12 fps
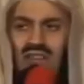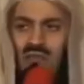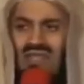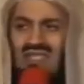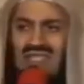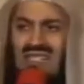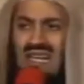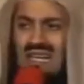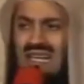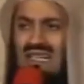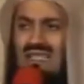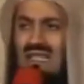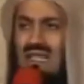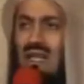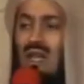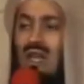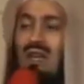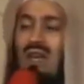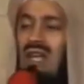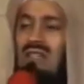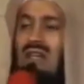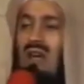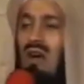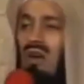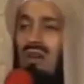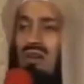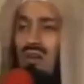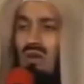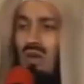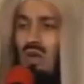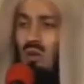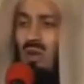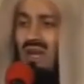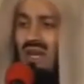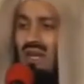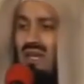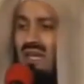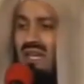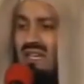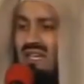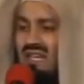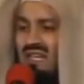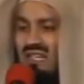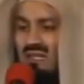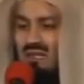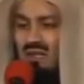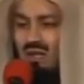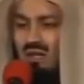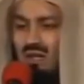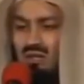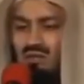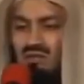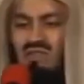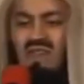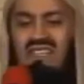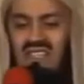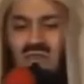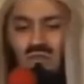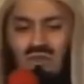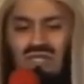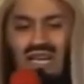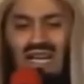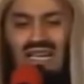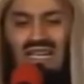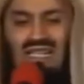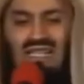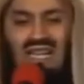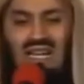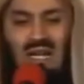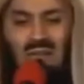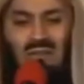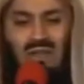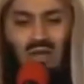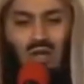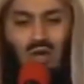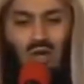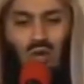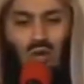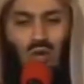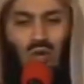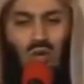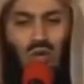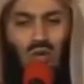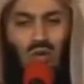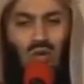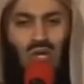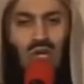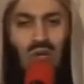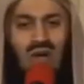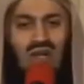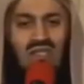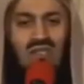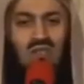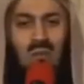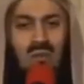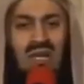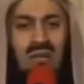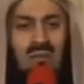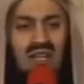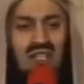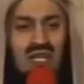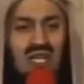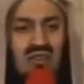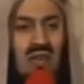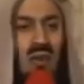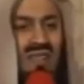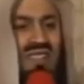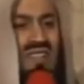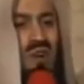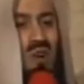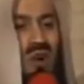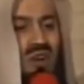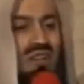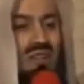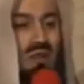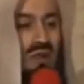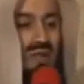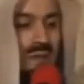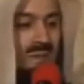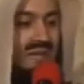If we study it, later on when he needed to face Musa alayhi salam, he wanted to bring magic. If he was the god, couldn't